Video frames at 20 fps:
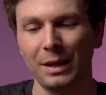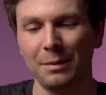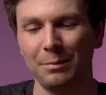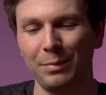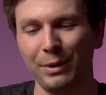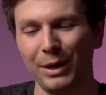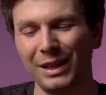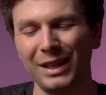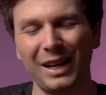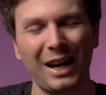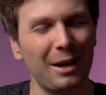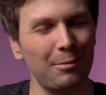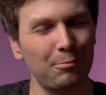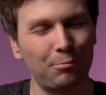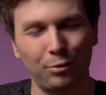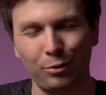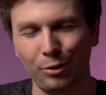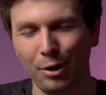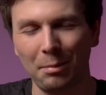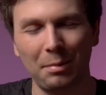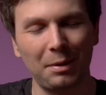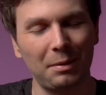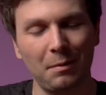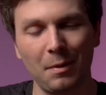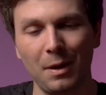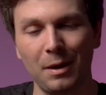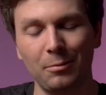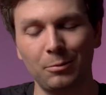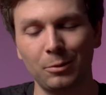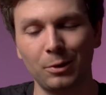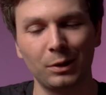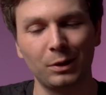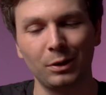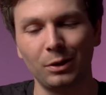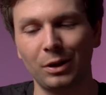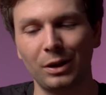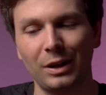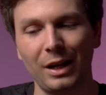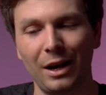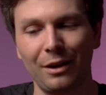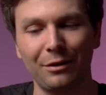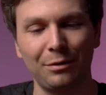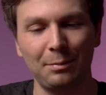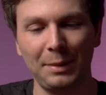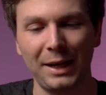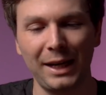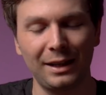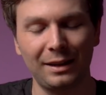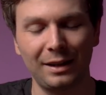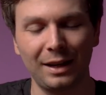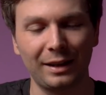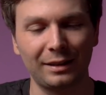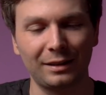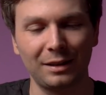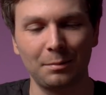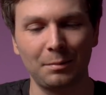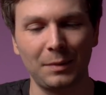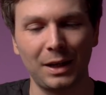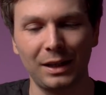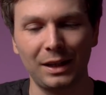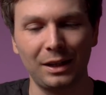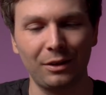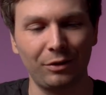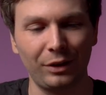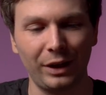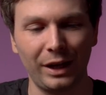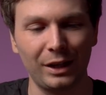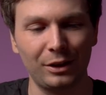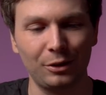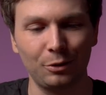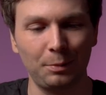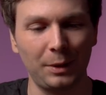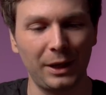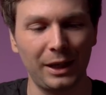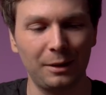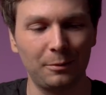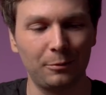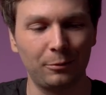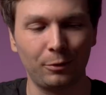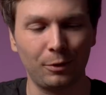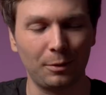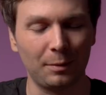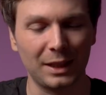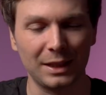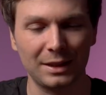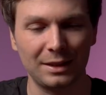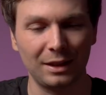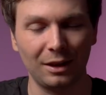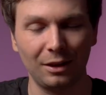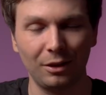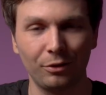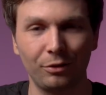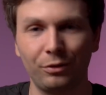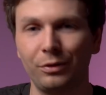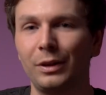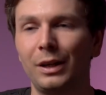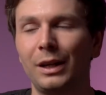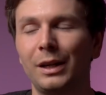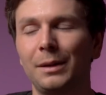But I probably would not have paid like that money if I had to pay it for myself.